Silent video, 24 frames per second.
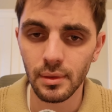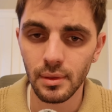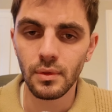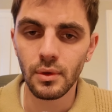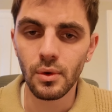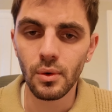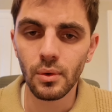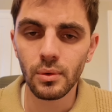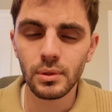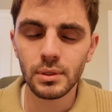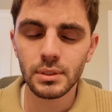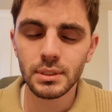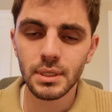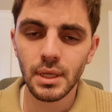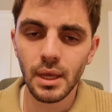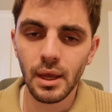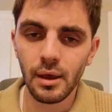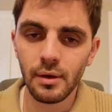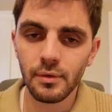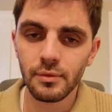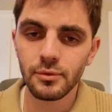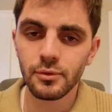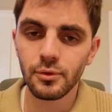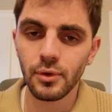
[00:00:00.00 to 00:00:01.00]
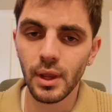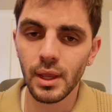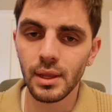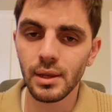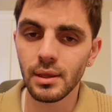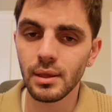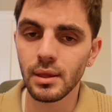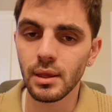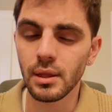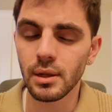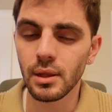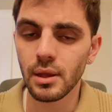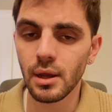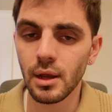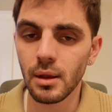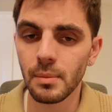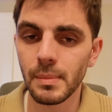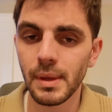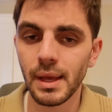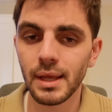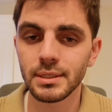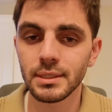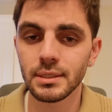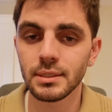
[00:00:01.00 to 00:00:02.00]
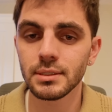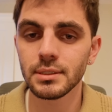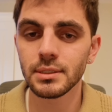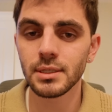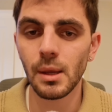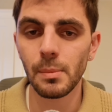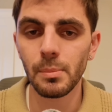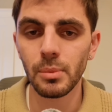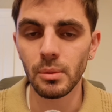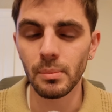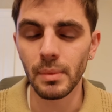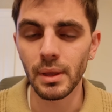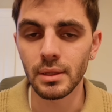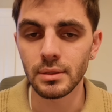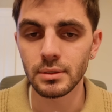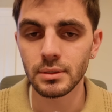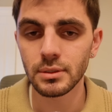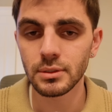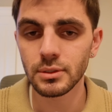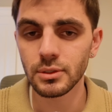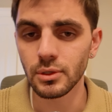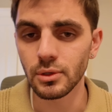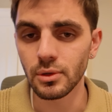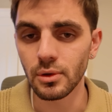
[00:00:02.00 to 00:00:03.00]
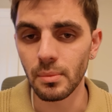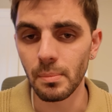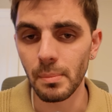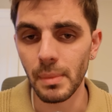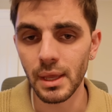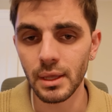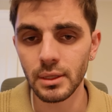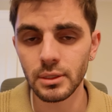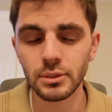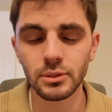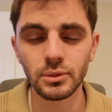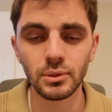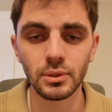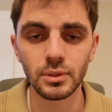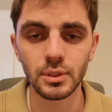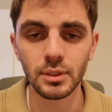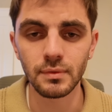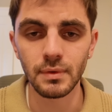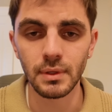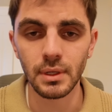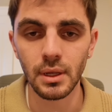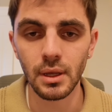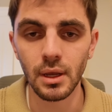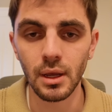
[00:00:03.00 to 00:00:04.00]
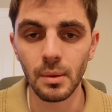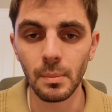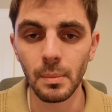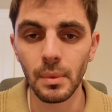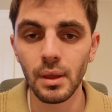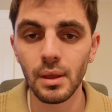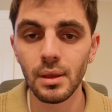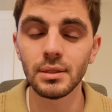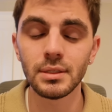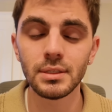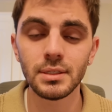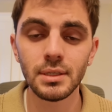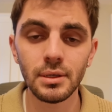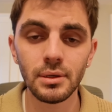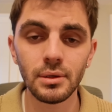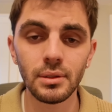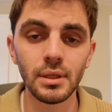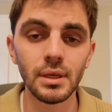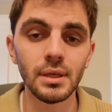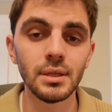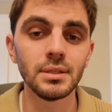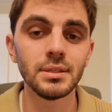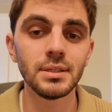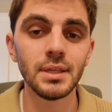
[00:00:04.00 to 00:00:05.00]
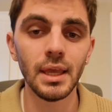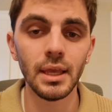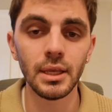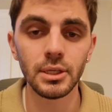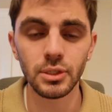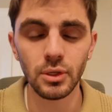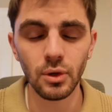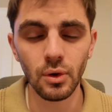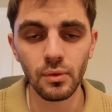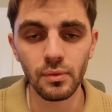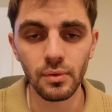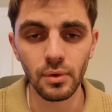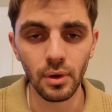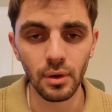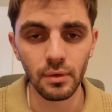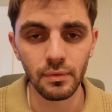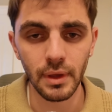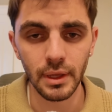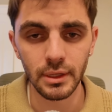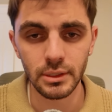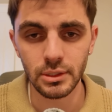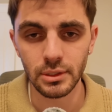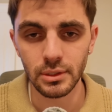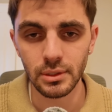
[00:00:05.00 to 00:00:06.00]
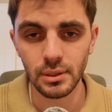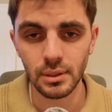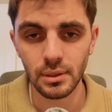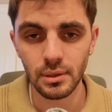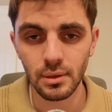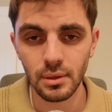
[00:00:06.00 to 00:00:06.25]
The goal is to have trading income as a supplement to your main source of income until it takes over eventually.